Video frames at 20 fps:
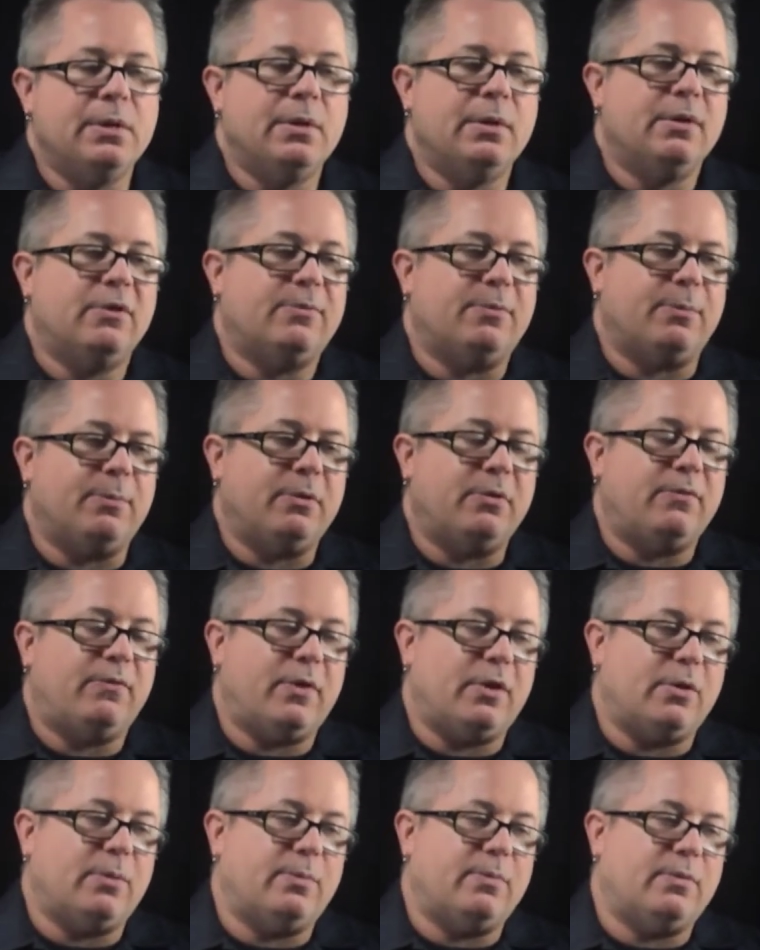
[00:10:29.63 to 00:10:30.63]
Spearman
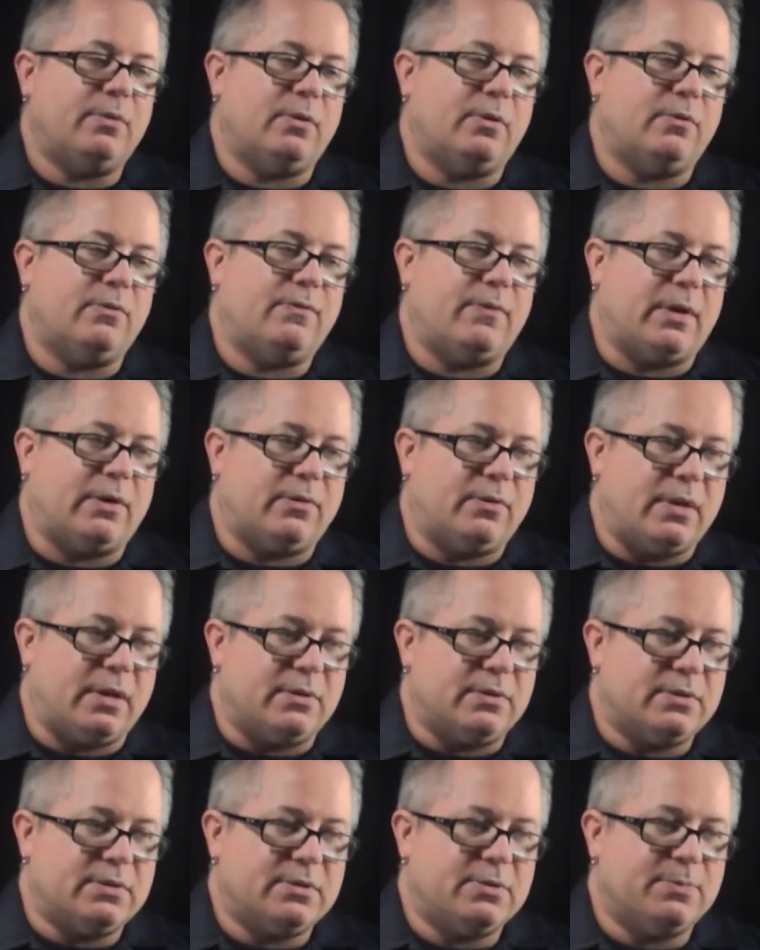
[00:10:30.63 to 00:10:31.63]
developed factor
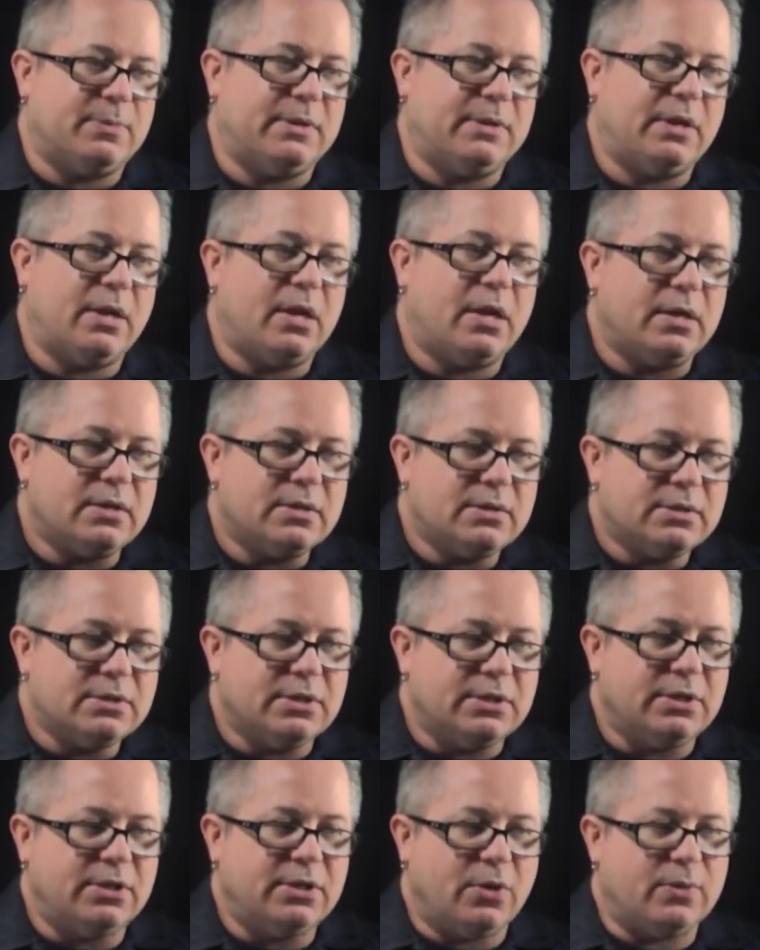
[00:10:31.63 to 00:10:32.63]
analysis because
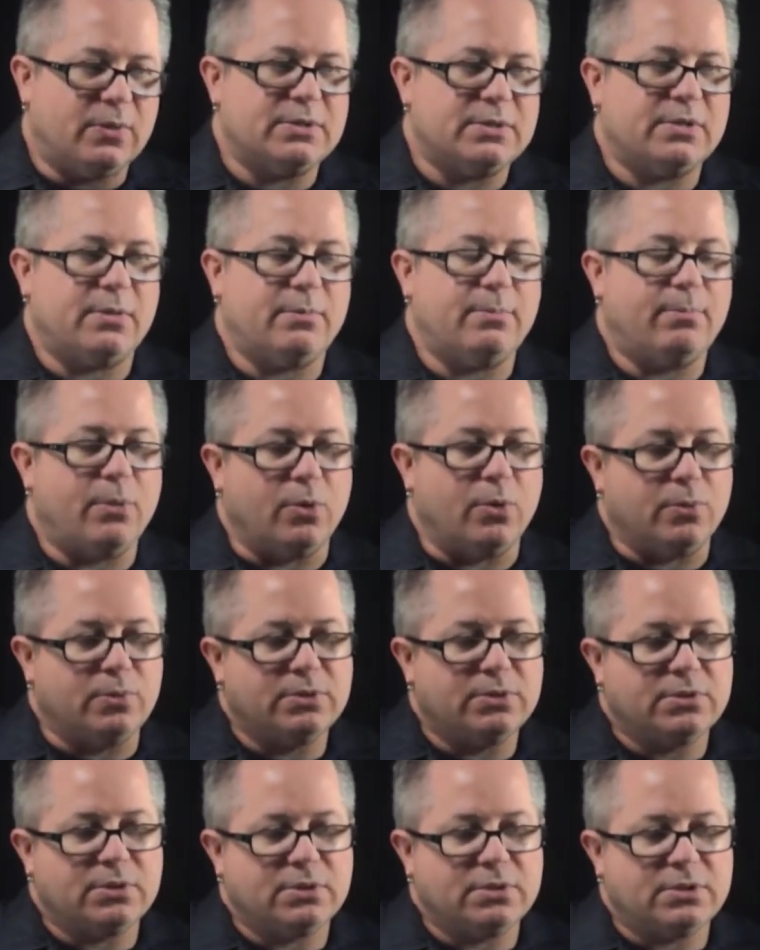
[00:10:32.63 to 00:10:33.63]
he noticed that
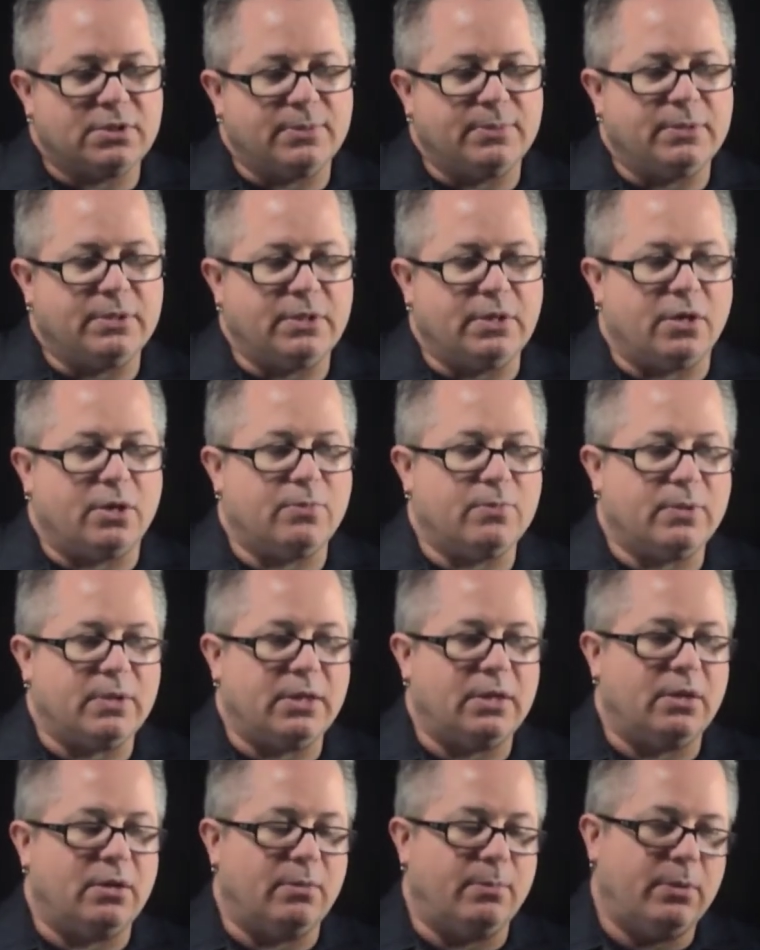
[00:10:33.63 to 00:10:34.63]
most seemingly
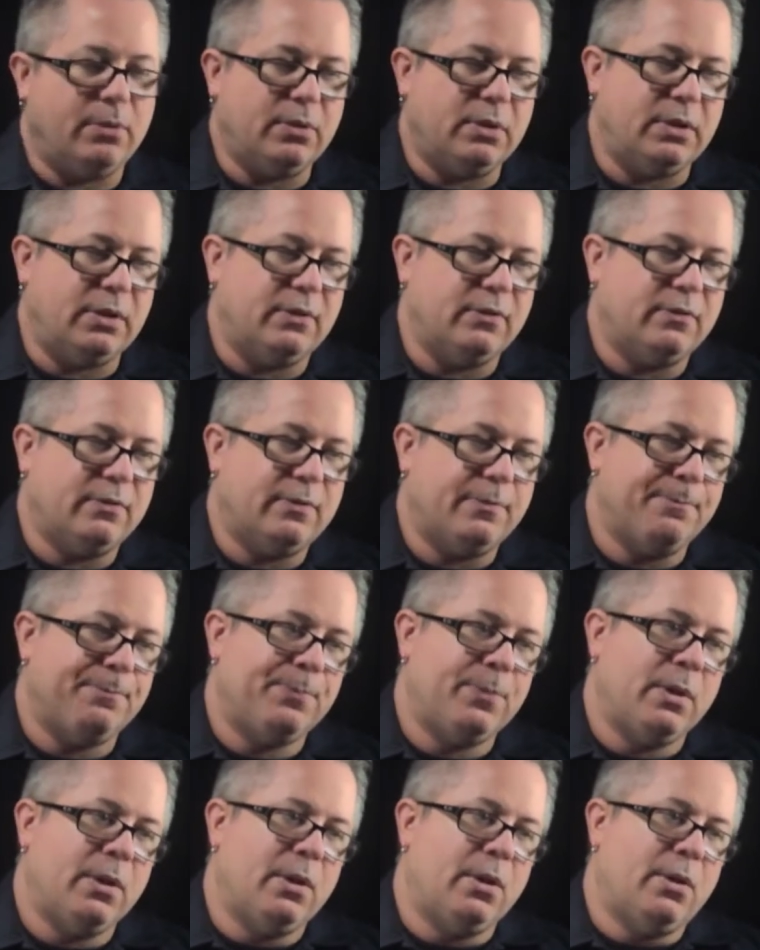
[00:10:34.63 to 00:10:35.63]
unrelated abilities
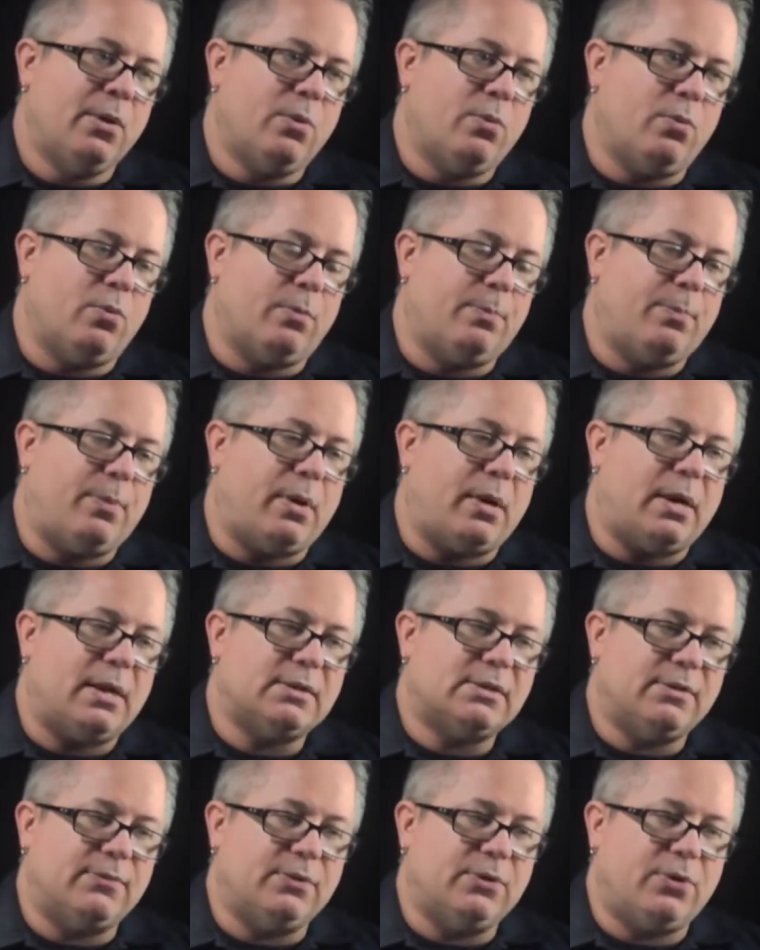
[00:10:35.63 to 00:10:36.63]
were
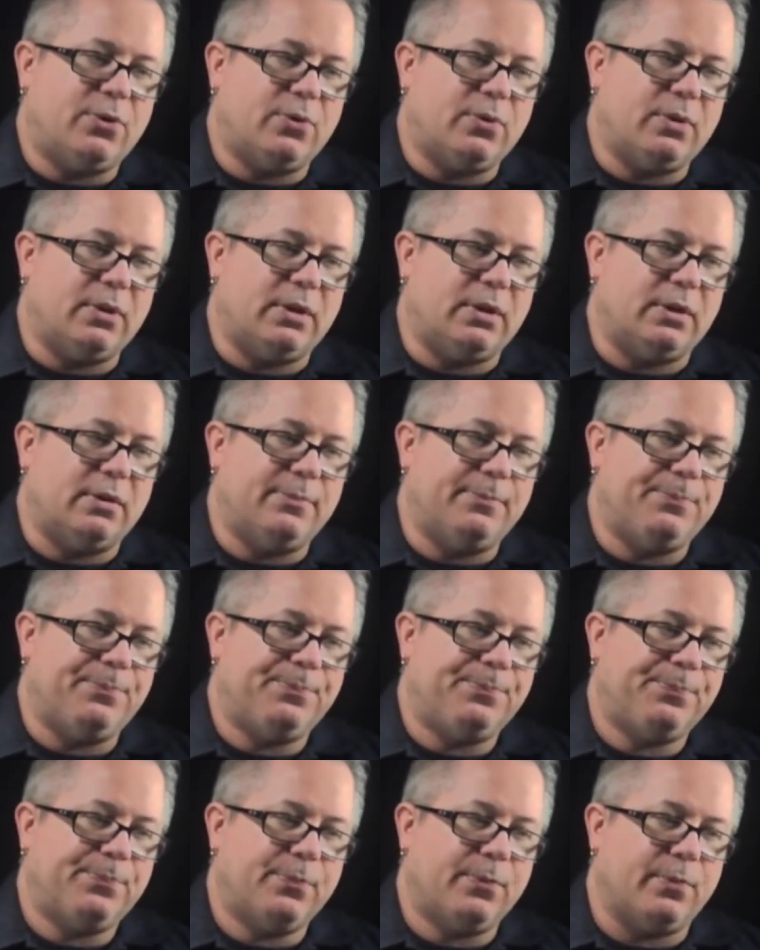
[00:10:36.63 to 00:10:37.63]
positively correlated.
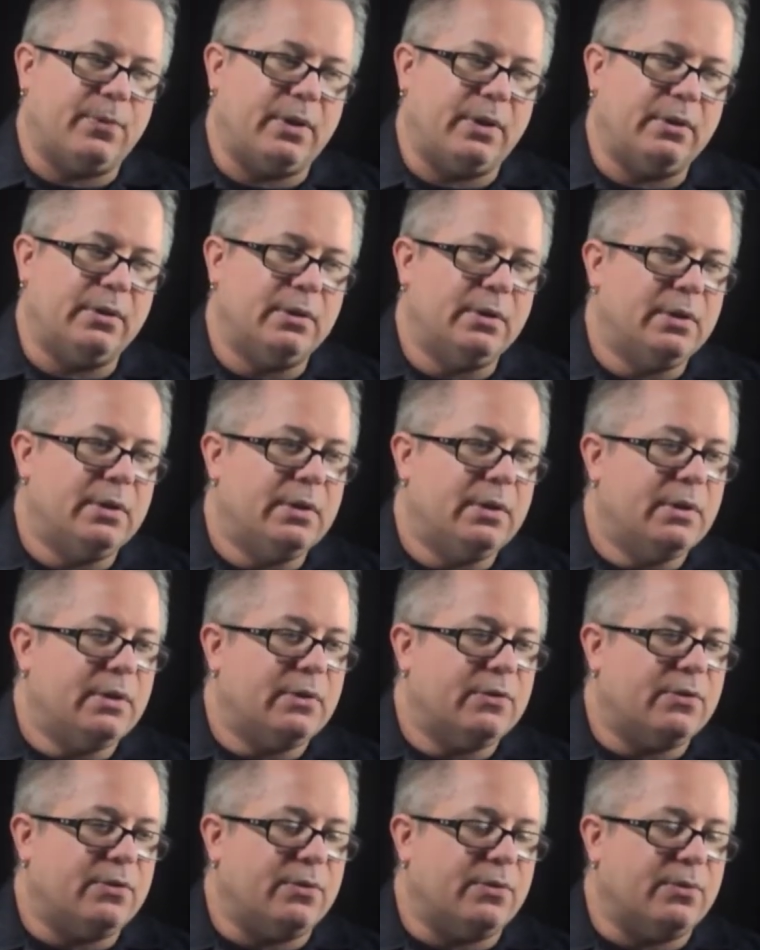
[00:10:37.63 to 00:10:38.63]
Right,
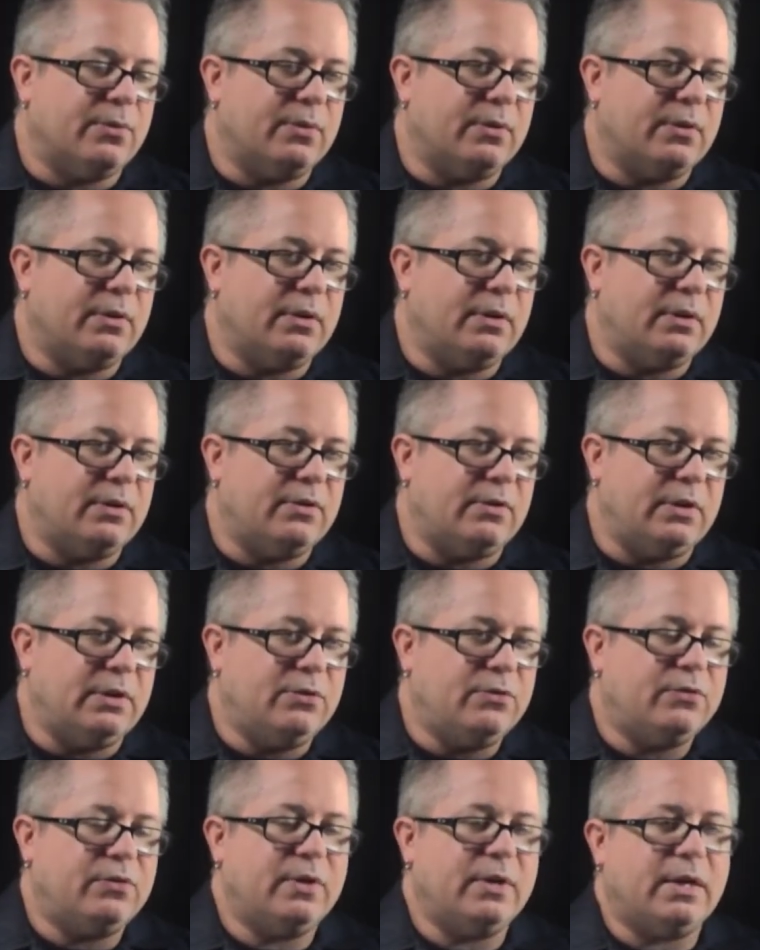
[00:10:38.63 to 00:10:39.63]
so it's an
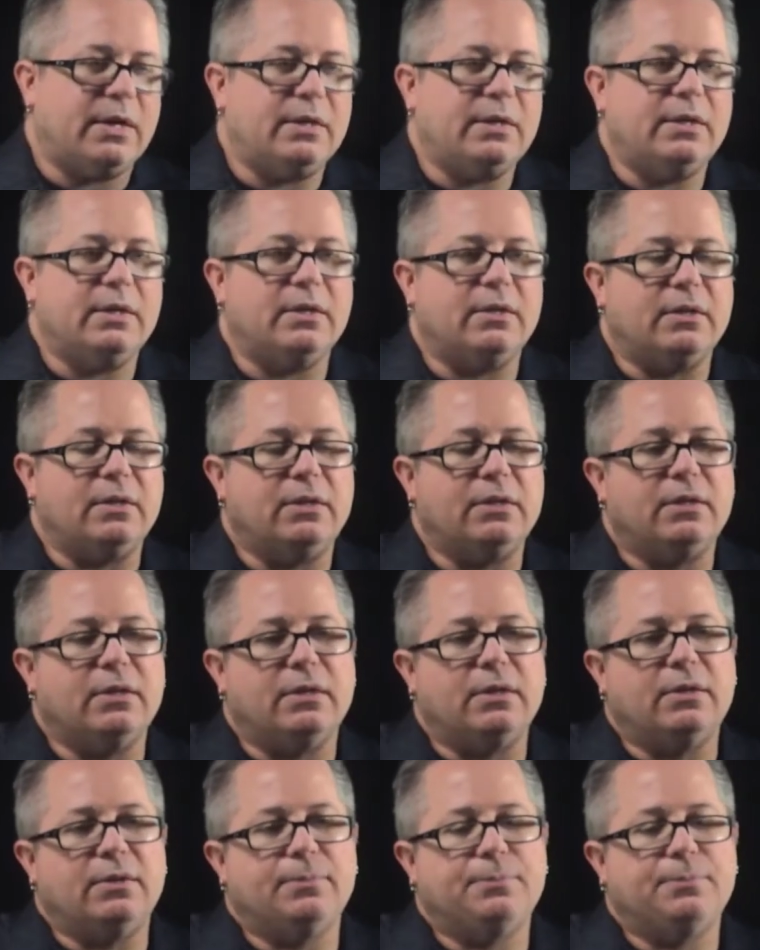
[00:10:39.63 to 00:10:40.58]
interesting idea that